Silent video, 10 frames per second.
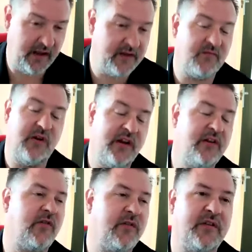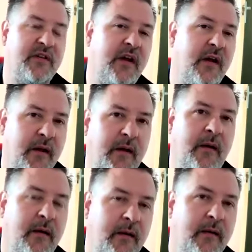That's yeah. really interesting. Yeah, yeah.
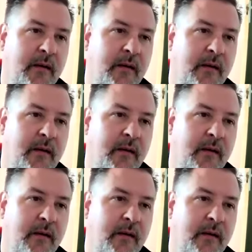Yeah.